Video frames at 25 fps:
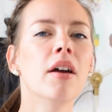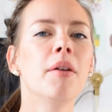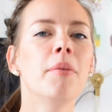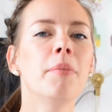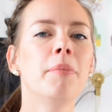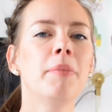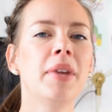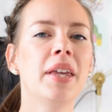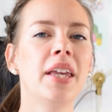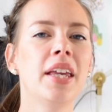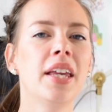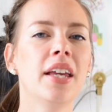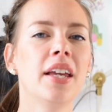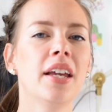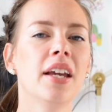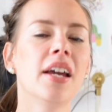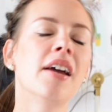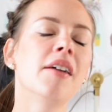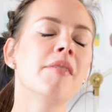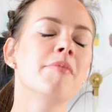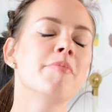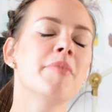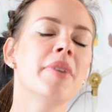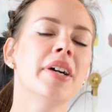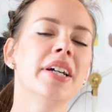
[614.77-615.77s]
me
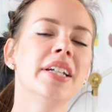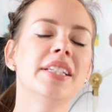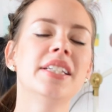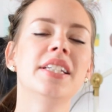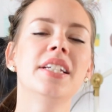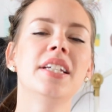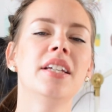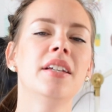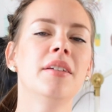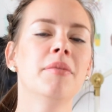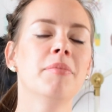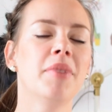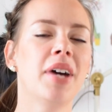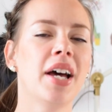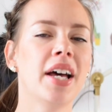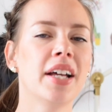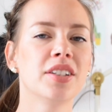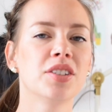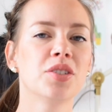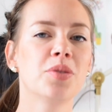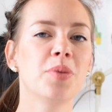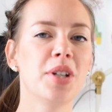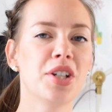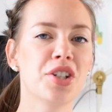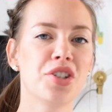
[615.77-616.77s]
and my team at
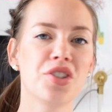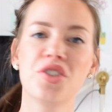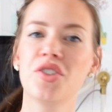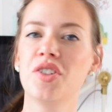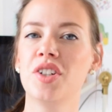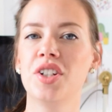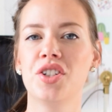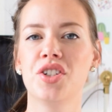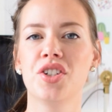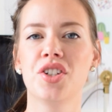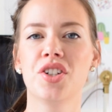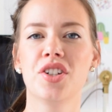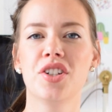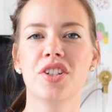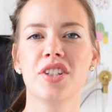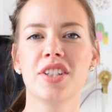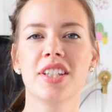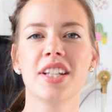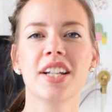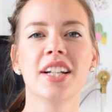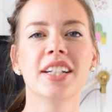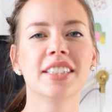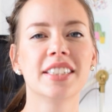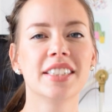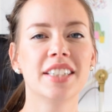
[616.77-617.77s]
Swedish Creatures
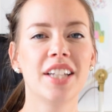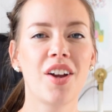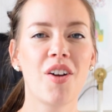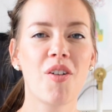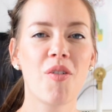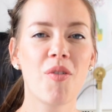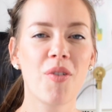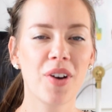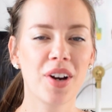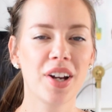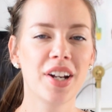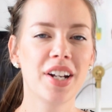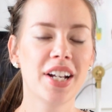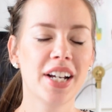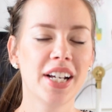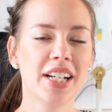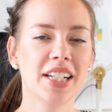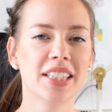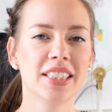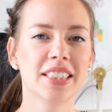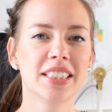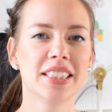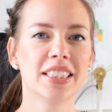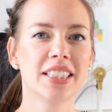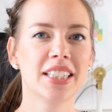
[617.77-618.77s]
stay
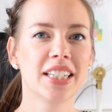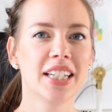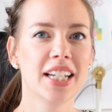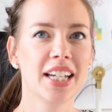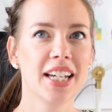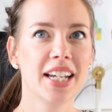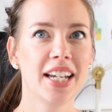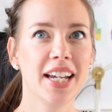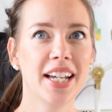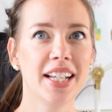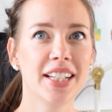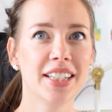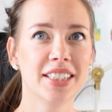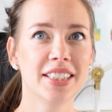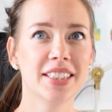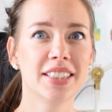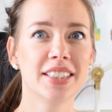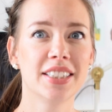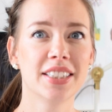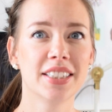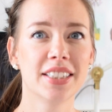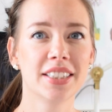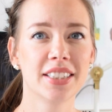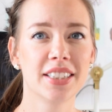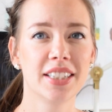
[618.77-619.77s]
organized and
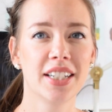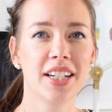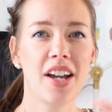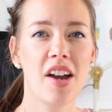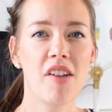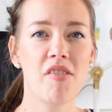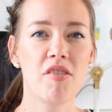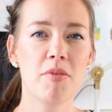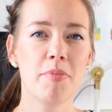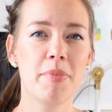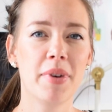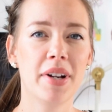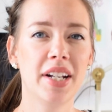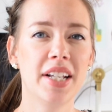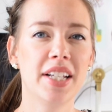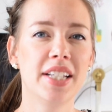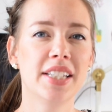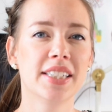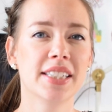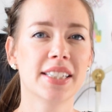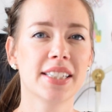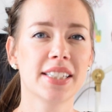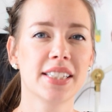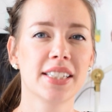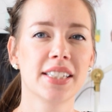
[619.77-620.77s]

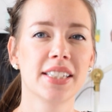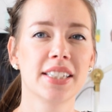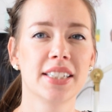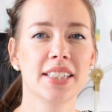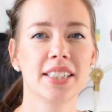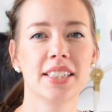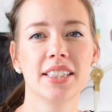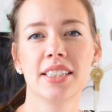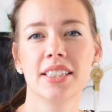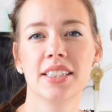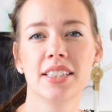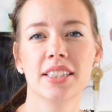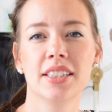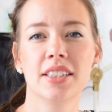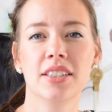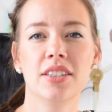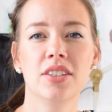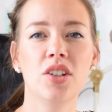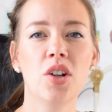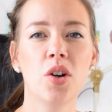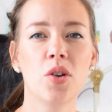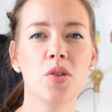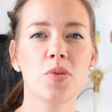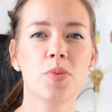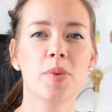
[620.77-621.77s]
everybody's
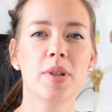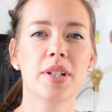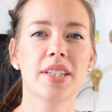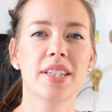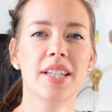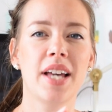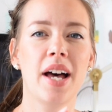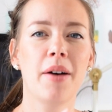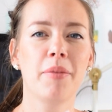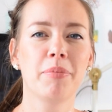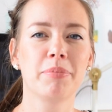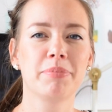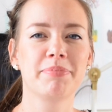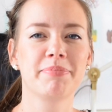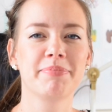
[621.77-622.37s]
knows what's up.